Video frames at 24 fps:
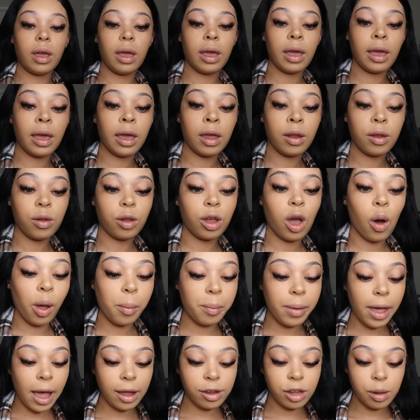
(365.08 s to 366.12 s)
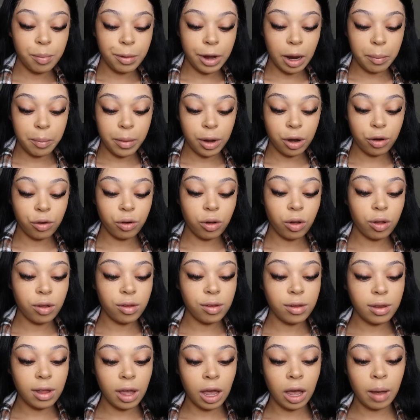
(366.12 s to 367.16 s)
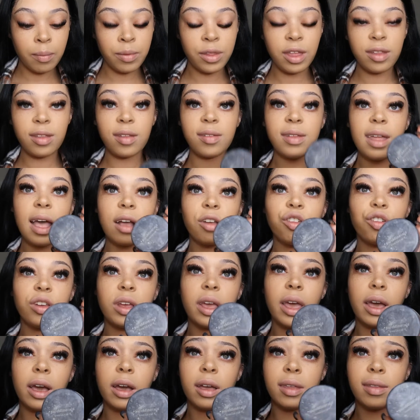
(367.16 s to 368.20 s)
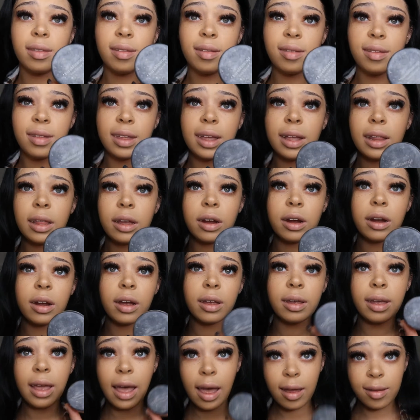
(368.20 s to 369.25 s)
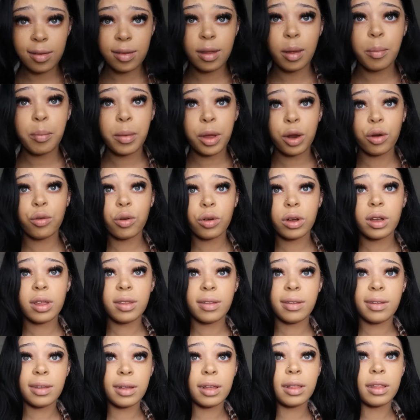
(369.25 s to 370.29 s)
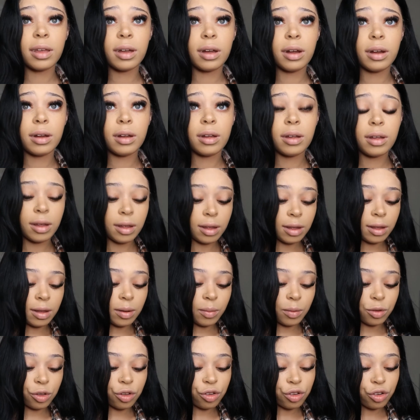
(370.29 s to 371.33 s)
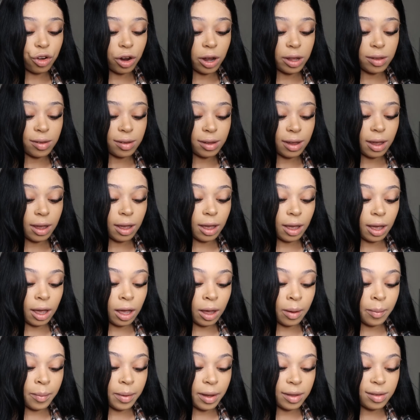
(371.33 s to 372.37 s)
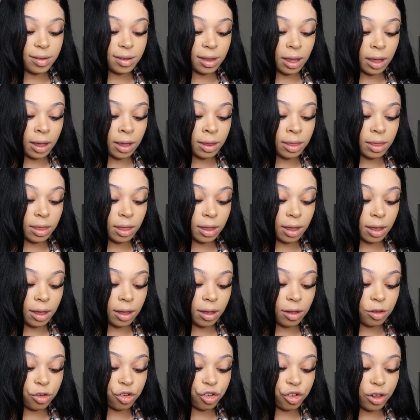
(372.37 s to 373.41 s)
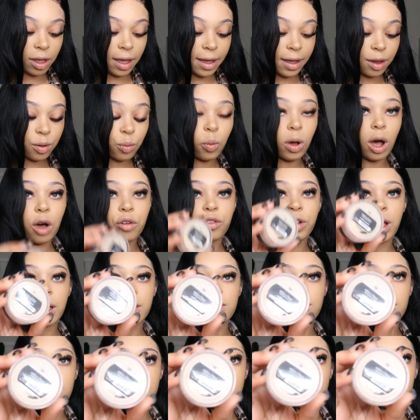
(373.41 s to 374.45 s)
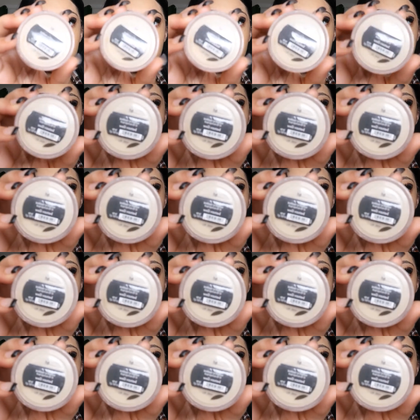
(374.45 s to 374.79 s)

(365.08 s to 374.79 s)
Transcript: And going back to Bare Minerals, this is actually a concealer. Yes, a mineral concealer, which is crazy. It's in the shade Well Rested.